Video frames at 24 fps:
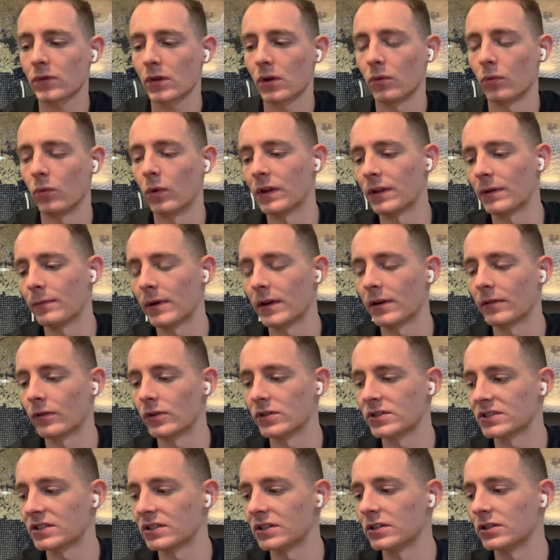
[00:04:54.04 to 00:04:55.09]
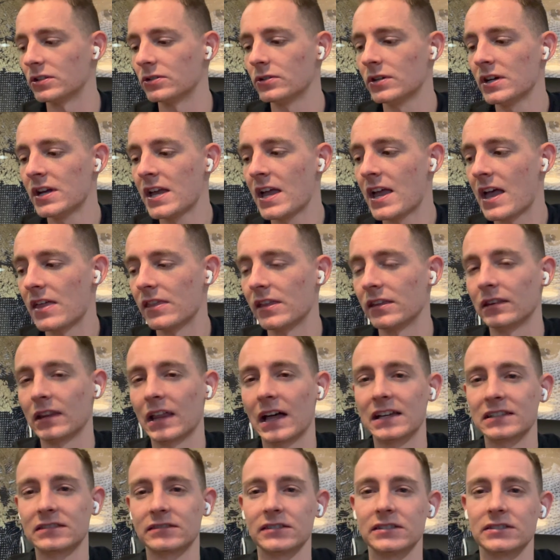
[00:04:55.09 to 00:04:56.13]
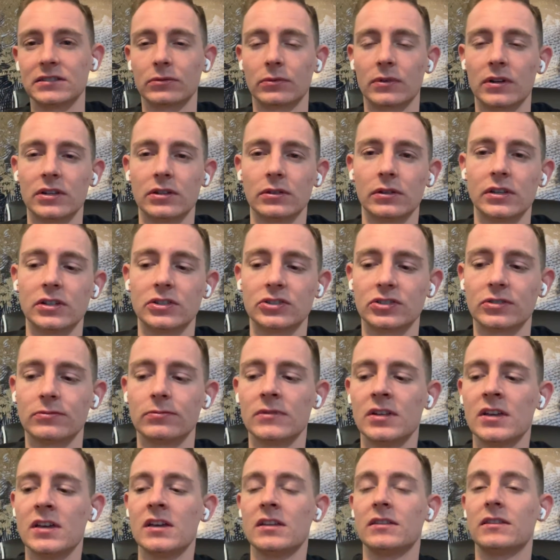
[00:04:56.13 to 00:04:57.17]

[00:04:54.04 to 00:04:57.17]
what the metaverse is going to do, and then lastly is the regulation.